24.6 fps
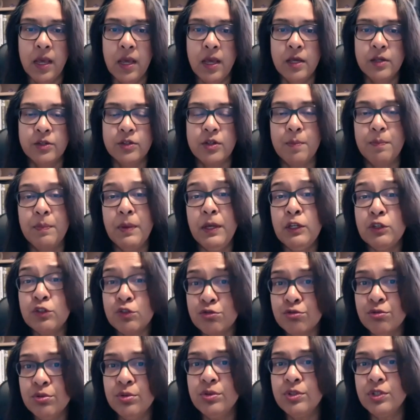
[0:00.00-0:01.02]
So be
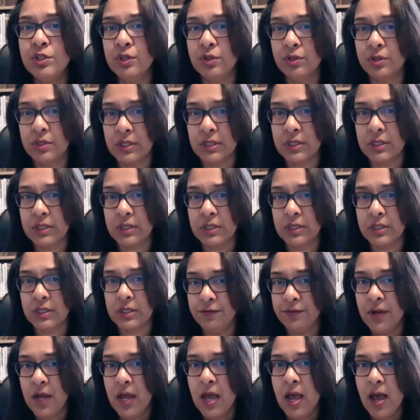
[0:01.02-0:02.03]
true to
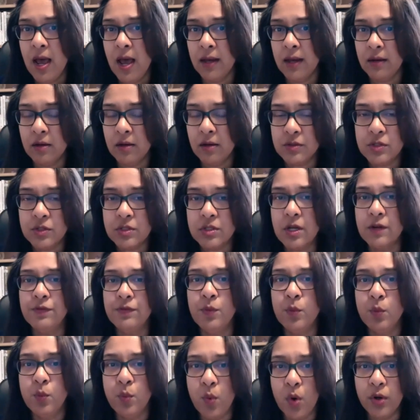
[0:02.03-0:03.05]
yourself and ask yourself
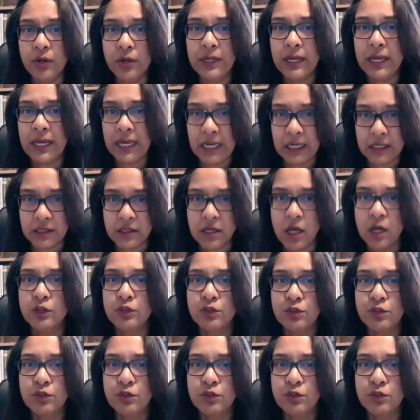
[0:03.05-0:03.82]
what is